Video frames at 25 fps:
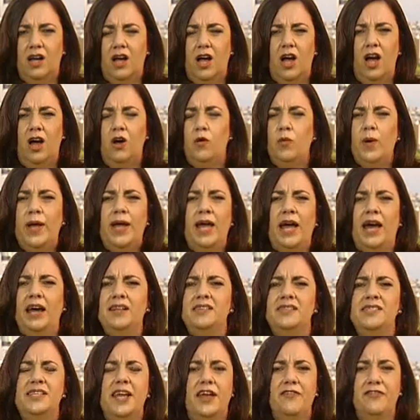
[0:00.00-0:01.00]
Oh, we are
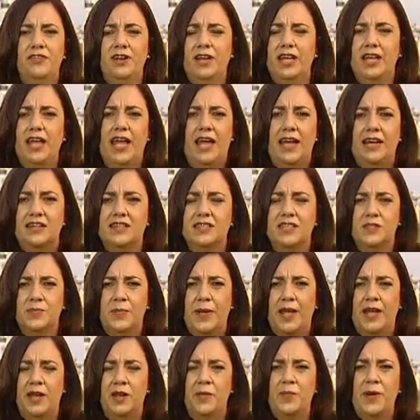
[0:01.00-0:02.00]
definitely
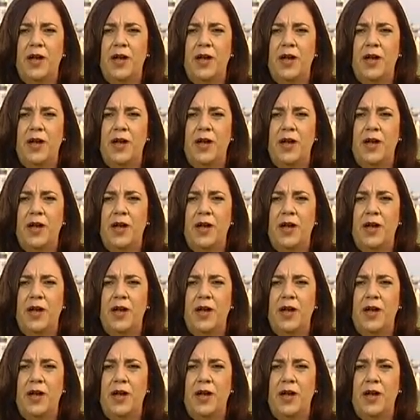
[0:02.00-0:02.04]
outspent.